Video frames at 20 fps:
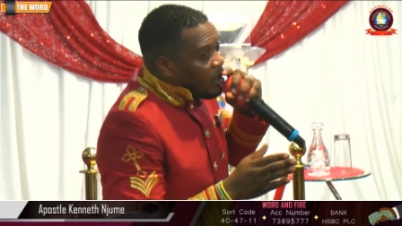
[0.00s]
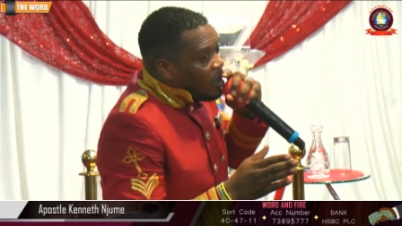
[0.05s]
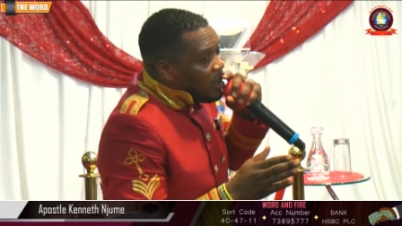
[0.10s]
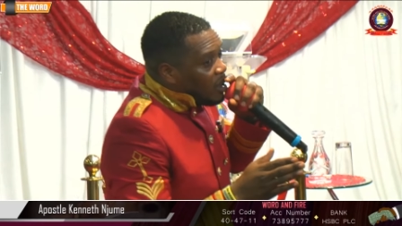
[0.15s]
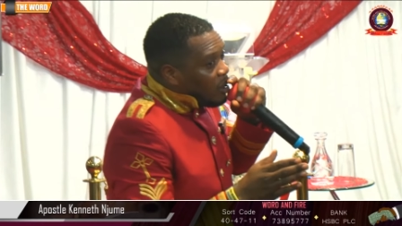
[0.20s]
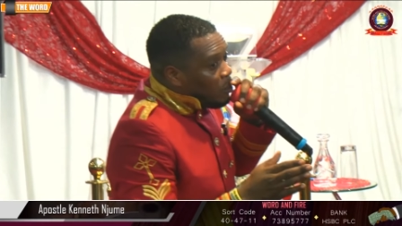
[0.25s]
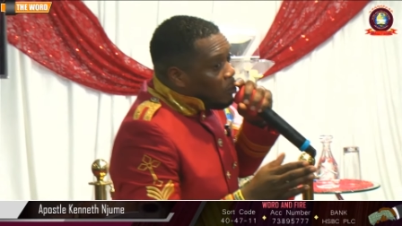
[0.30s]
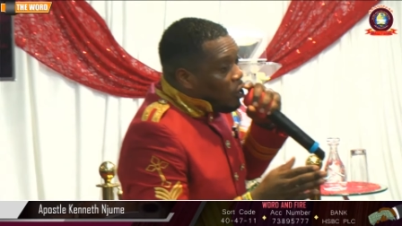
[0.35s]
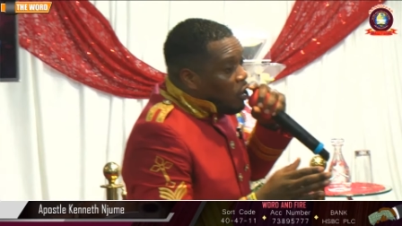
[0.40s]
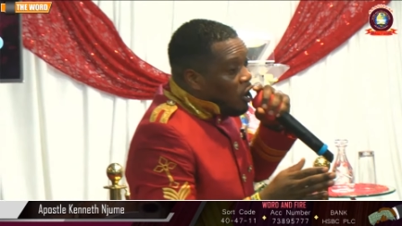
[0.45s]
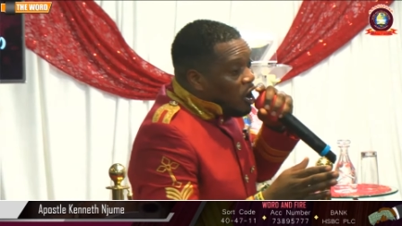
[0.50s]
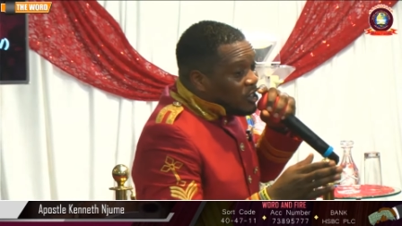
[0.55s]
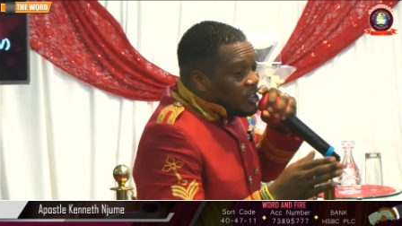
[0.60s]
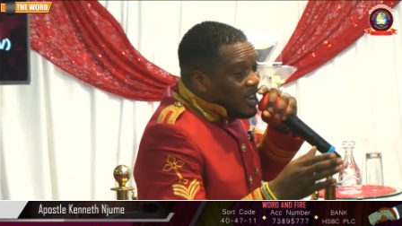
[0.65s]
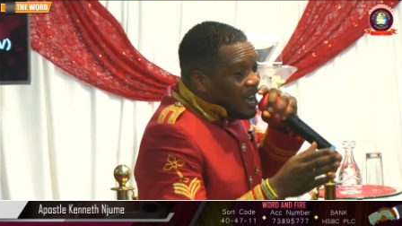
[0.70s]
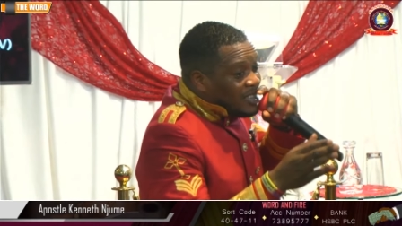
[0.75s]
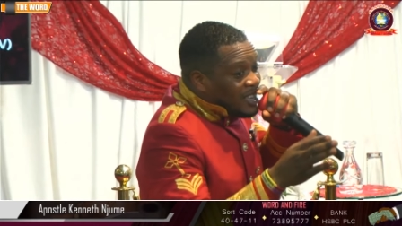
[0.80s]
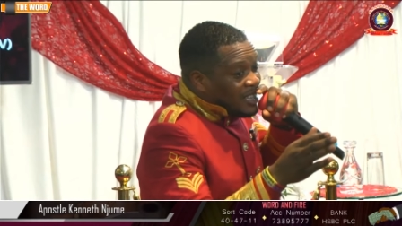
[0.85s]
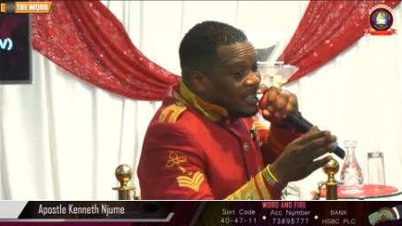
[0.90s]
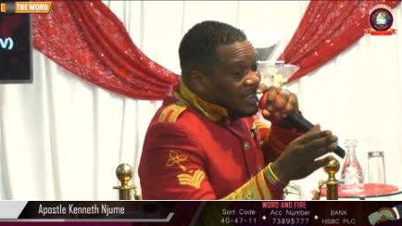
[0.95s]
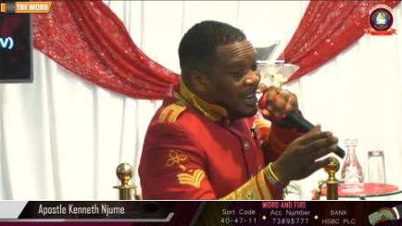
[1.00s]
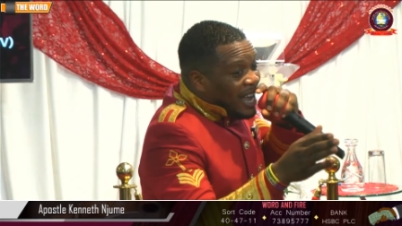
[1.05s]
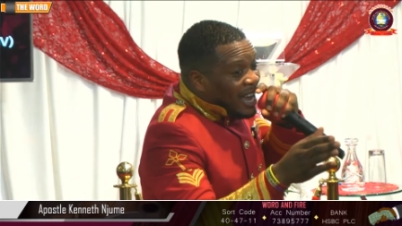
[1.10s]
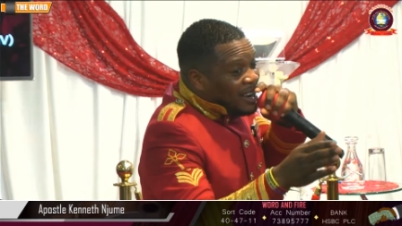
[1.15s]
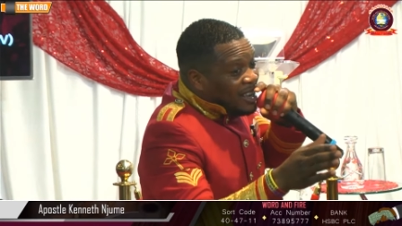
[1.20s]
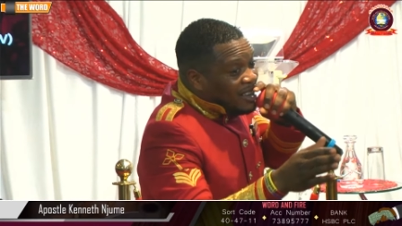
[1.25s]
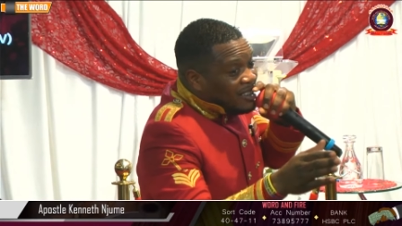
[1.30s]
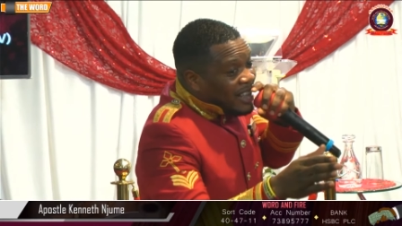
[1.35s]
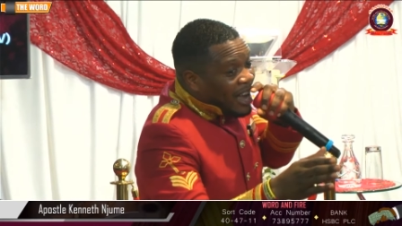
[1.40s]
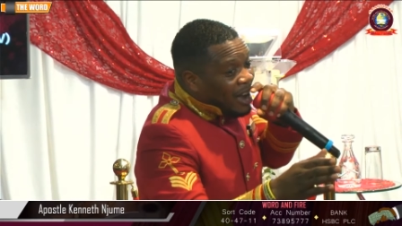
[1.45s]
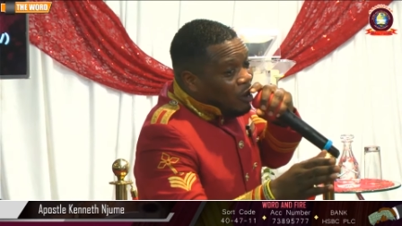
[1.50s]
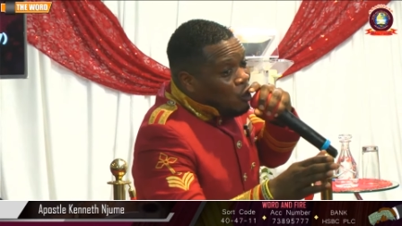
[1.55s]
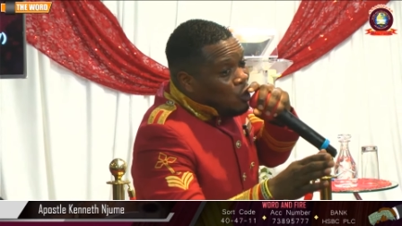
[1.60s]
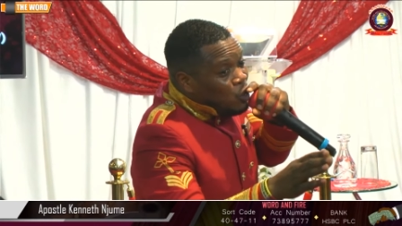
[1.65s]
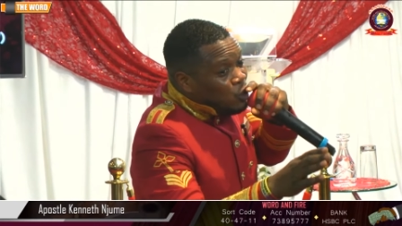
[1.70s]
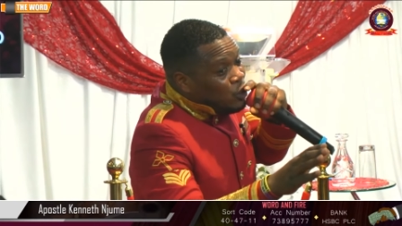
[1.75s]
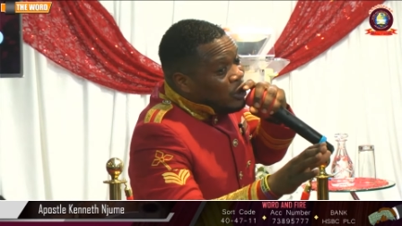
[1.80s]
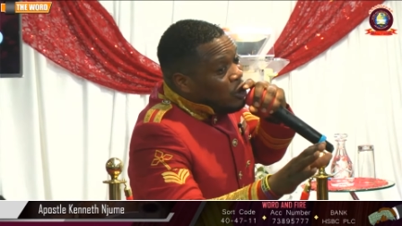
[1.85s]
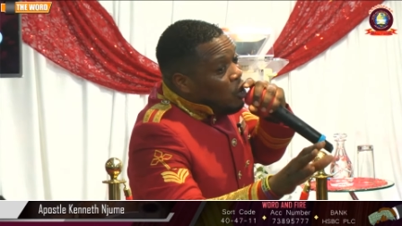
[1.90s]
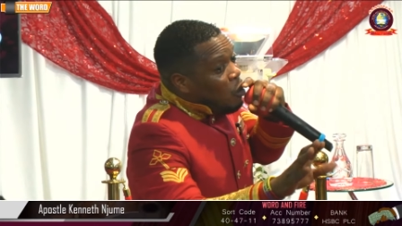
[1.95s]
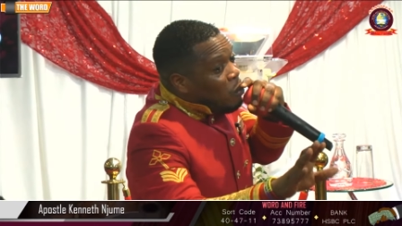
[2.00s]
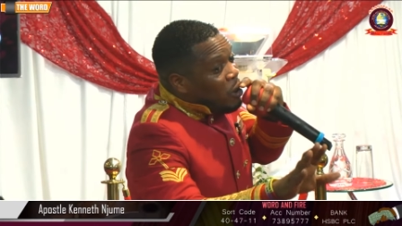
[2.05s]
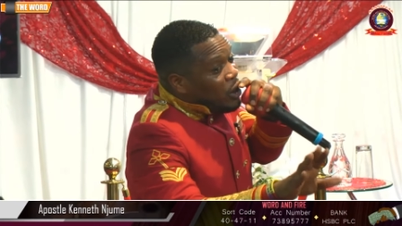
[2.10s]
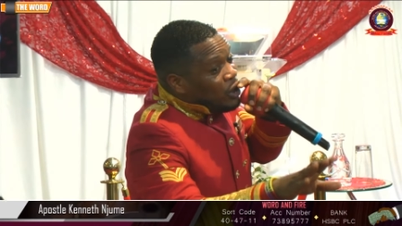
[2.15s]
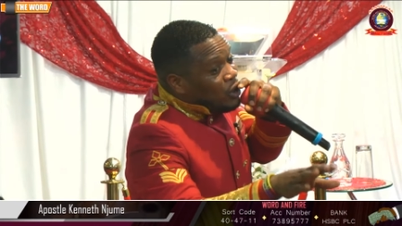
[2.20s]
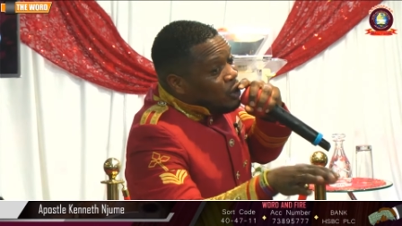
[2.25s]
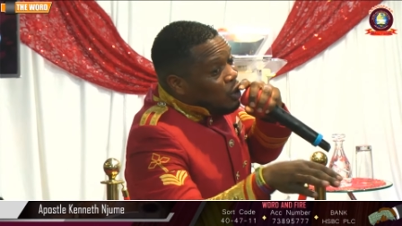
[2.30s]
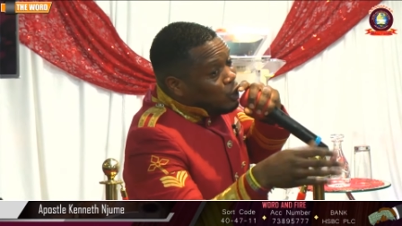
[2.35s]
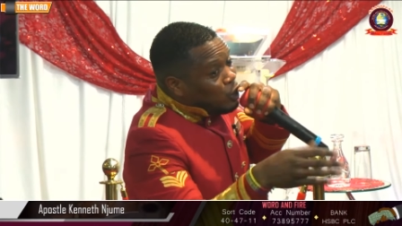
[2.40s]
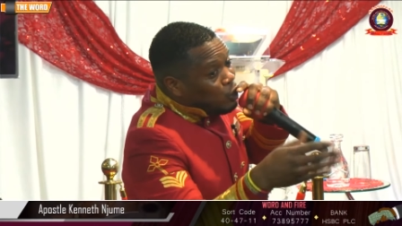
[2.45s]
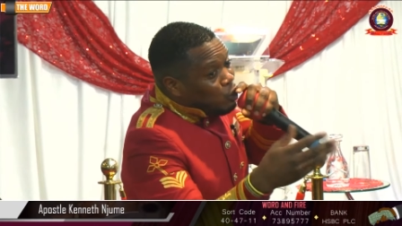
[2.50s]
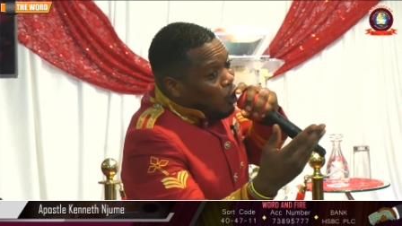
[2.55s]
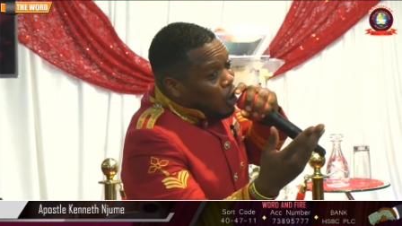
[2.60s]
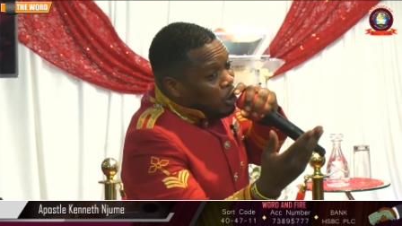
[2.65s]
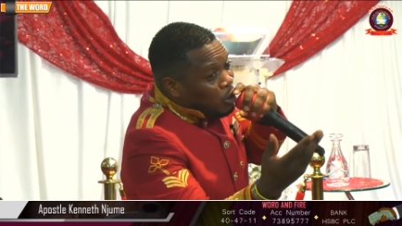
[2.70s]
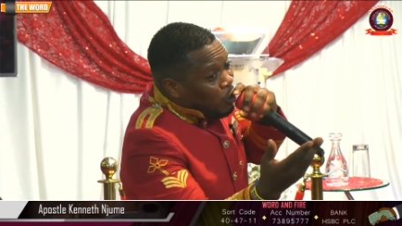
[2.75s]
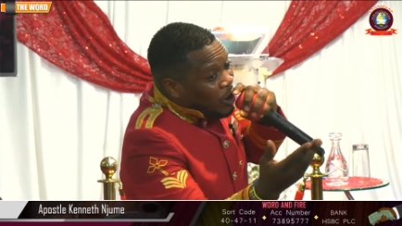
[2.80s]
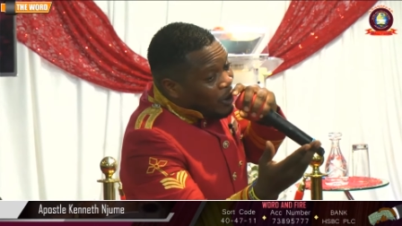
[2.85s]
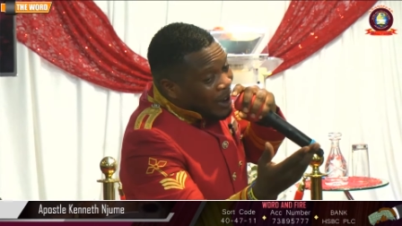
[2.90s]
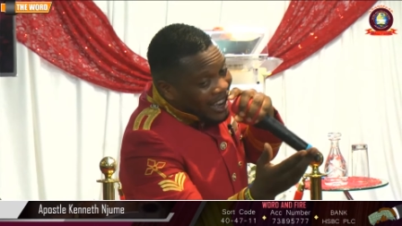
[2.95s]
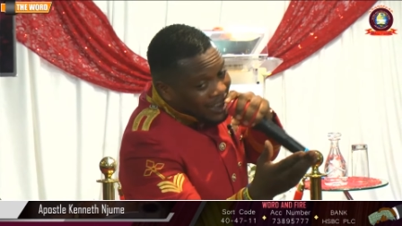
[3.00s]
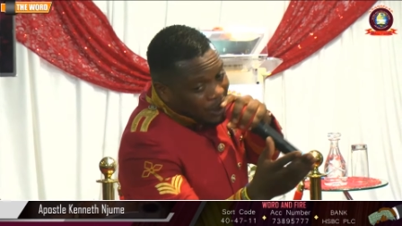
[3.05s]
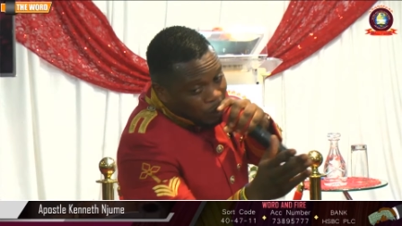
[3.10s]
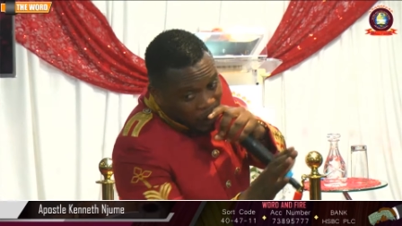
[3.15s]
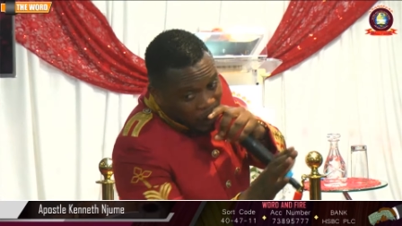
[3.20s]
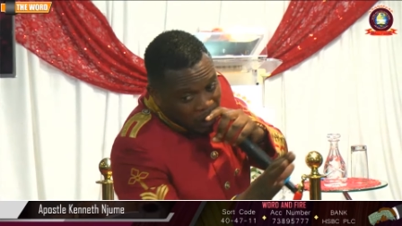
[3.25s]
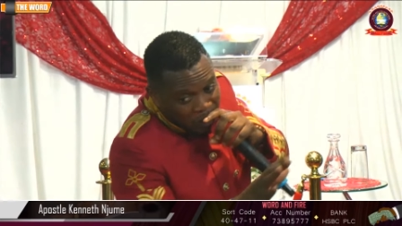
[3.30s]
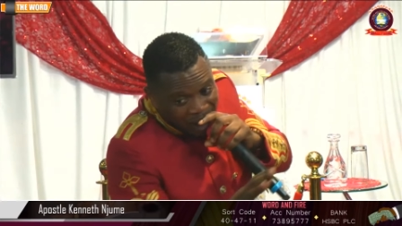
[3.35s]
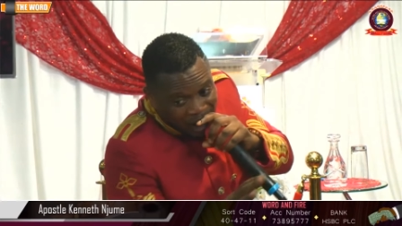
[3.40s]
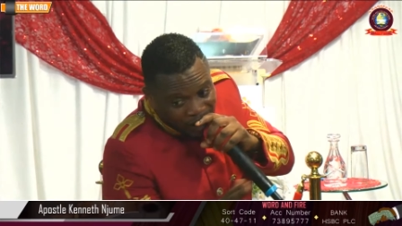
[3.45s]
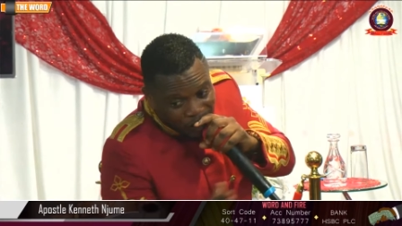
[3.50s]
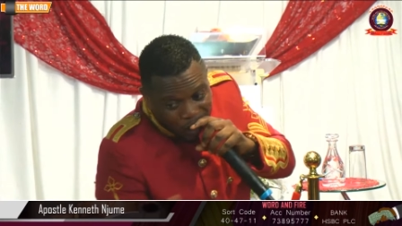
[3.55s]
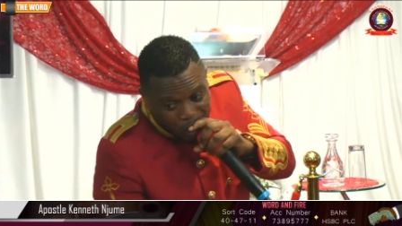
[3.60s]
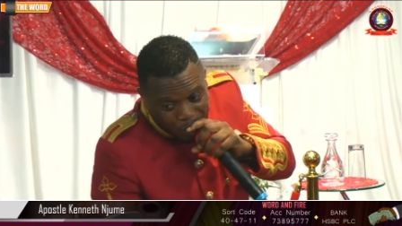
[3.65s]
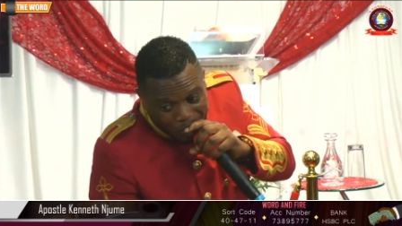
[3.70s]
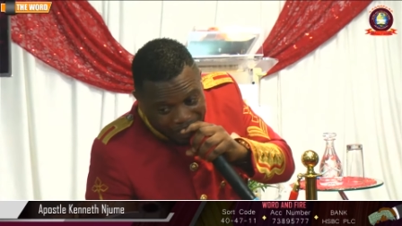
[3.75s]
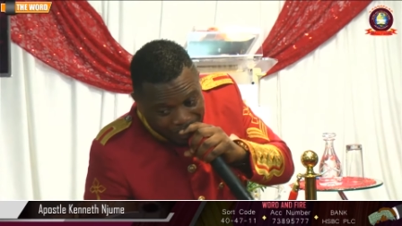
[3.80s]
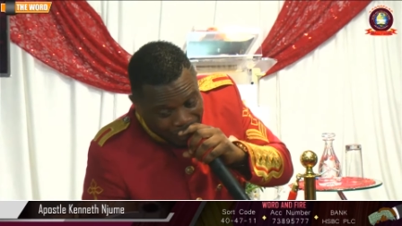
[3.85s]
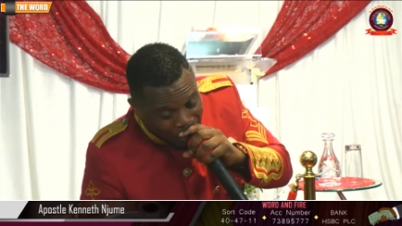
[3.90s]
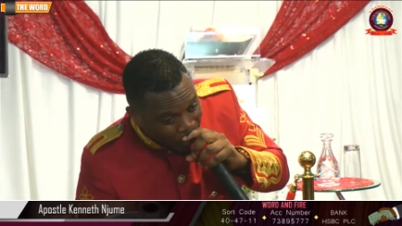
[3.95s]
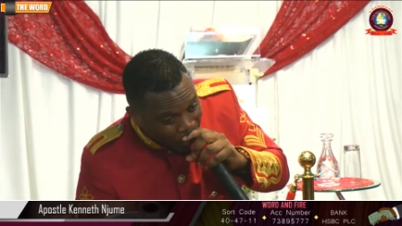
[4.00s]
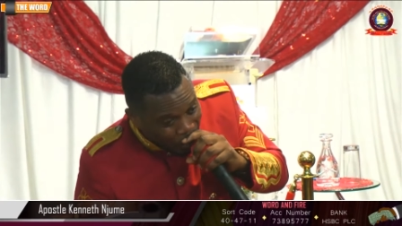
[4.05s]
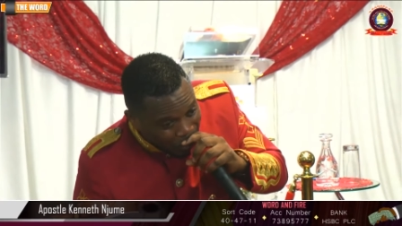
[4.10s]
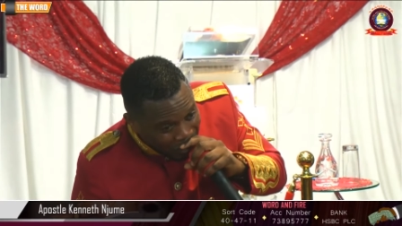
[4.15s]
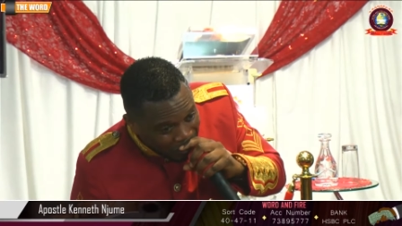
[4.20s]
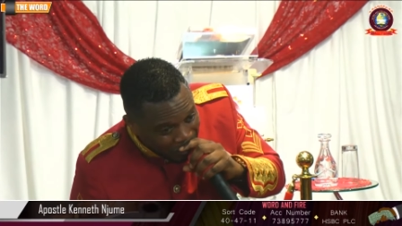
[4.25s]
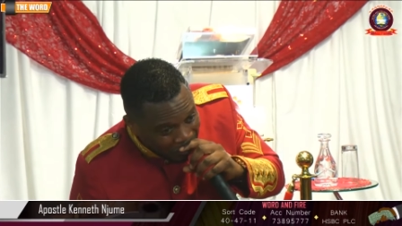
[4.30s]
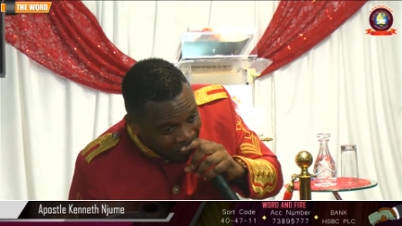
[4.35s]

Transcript: Because you are sitting like this now, nobody knows what, whether it's Primark you are wearing or what.